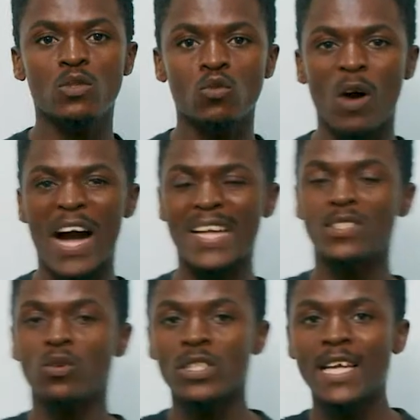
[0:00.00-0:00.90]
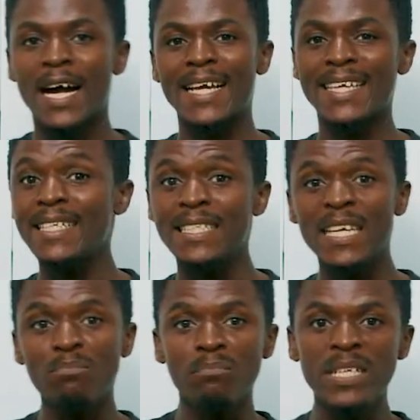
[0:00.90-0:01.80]
to another in a
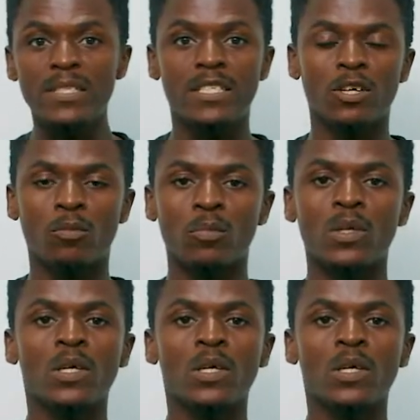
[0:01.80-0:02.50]
medium